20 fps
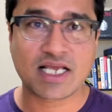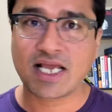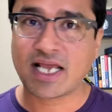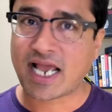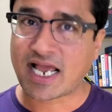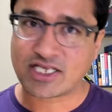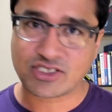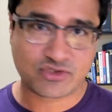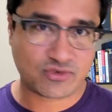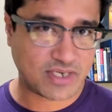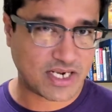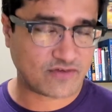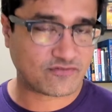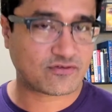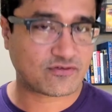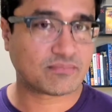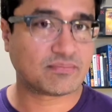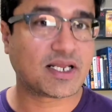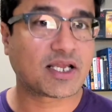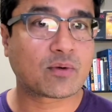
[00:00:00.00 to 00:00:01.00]
as you get
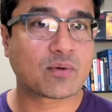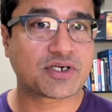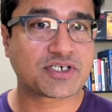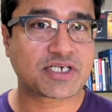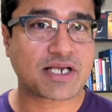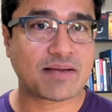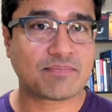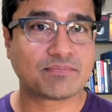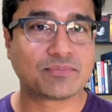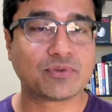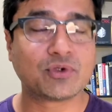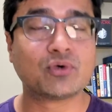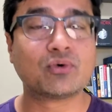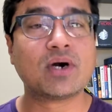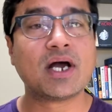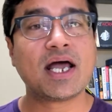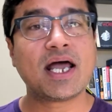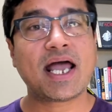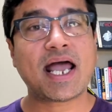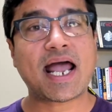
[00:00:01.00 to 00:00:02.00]
from liquid shampoo,
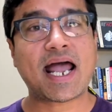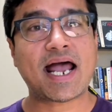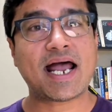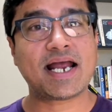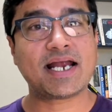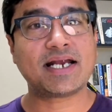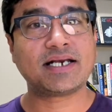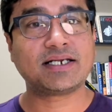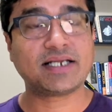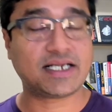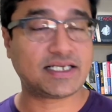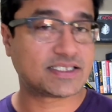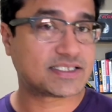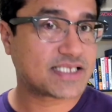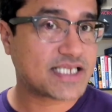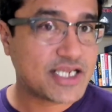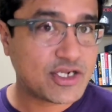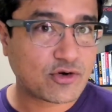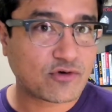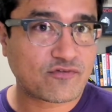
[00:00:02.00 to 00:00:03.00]
and it's
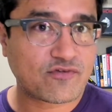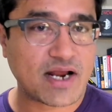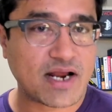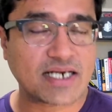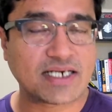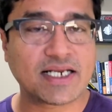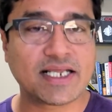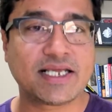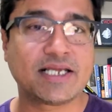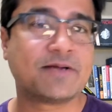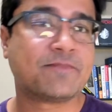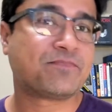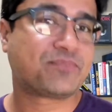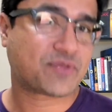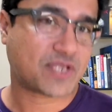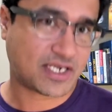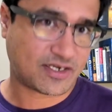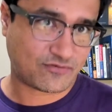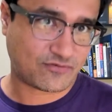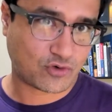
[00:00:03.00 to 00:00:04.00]
eco-friendly,
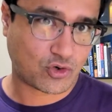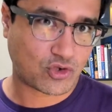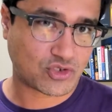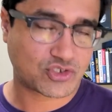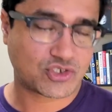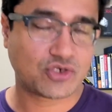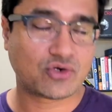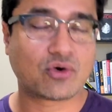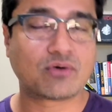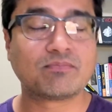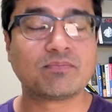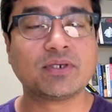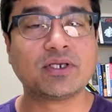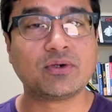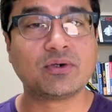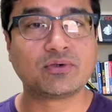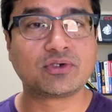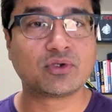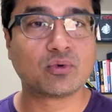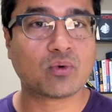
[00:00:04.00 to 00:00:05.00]
and of course you don't
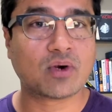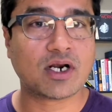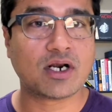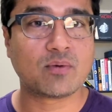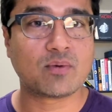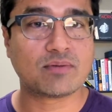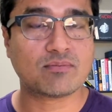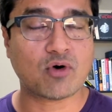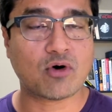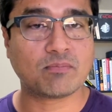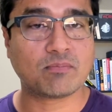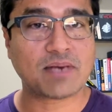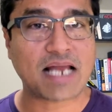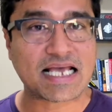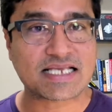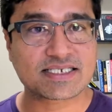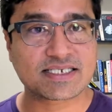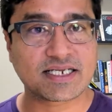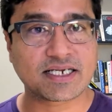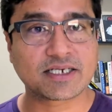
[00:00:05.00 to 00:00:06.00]
pollute the world with more
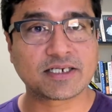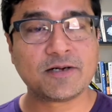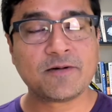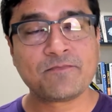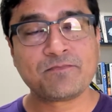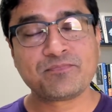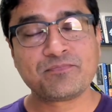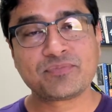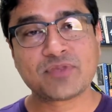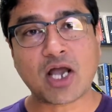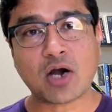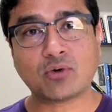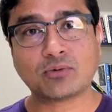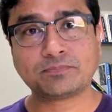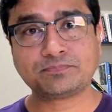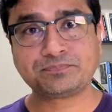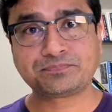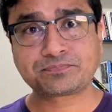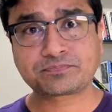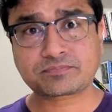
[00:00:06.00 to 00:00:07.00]
plastic. Now,
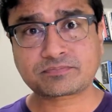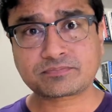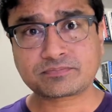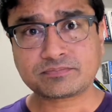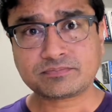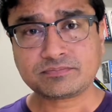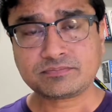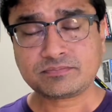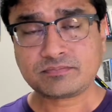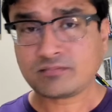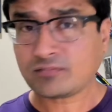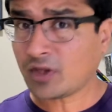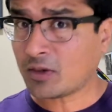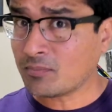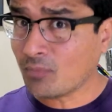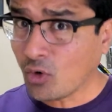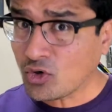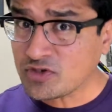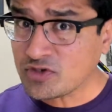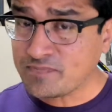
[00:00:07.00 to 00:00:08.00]

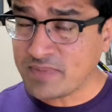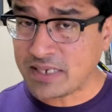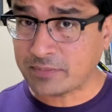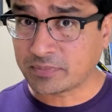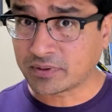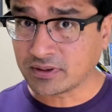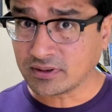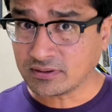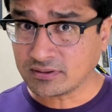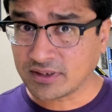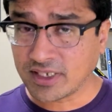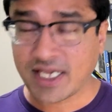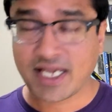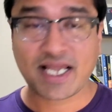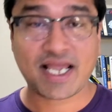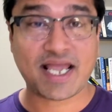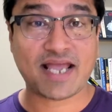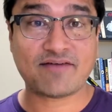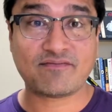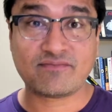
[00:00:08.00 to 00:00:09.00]
most people
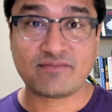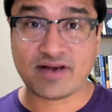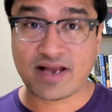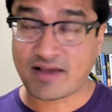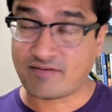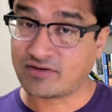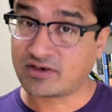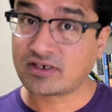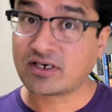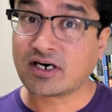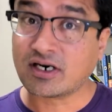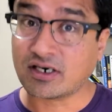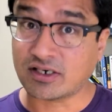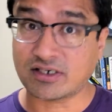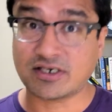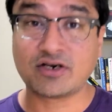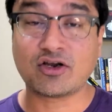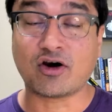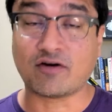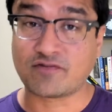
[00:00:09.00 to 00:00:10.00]
have never
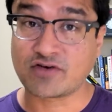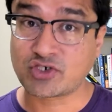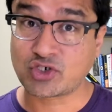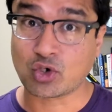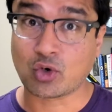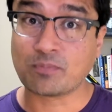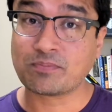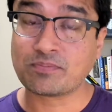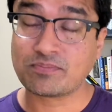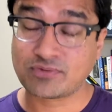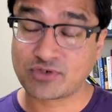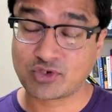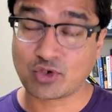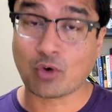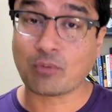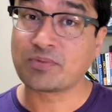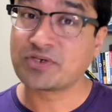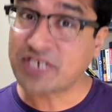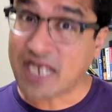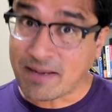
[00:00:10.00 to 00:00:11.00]
heard of a
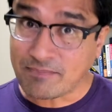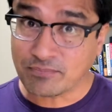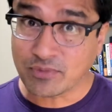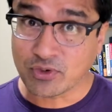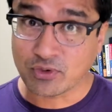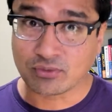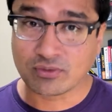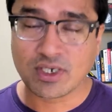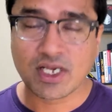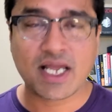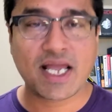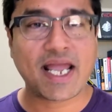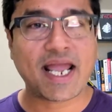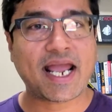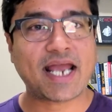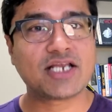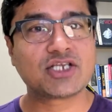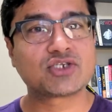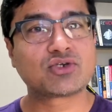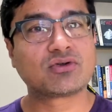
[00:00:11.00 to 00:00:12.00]
soap shampoo.
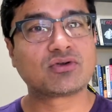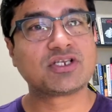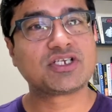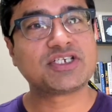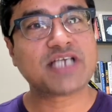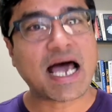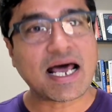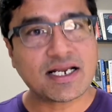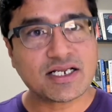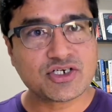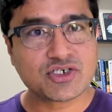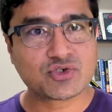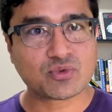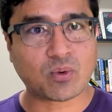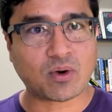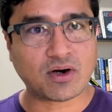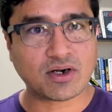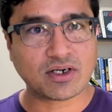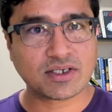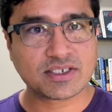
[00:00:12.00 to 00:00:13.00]
And so the challenge
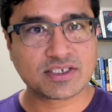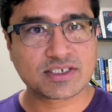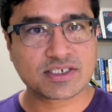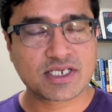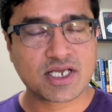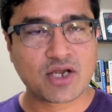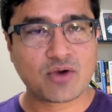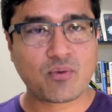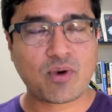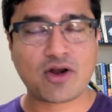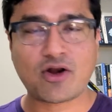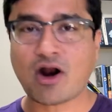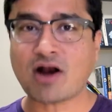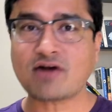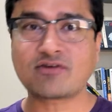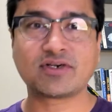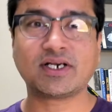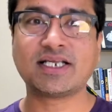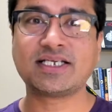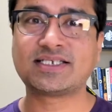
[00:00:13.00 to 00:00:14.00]
was we're not
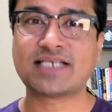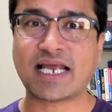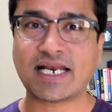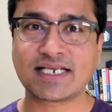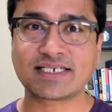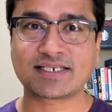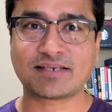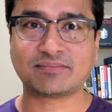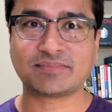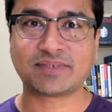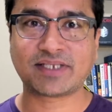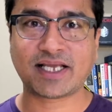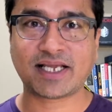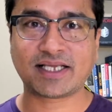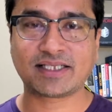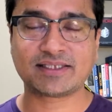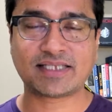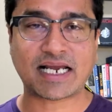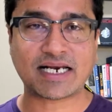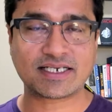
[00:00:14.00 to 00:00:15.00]
really selling
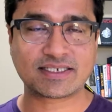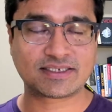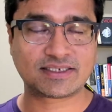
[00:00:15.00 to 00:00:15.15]
something that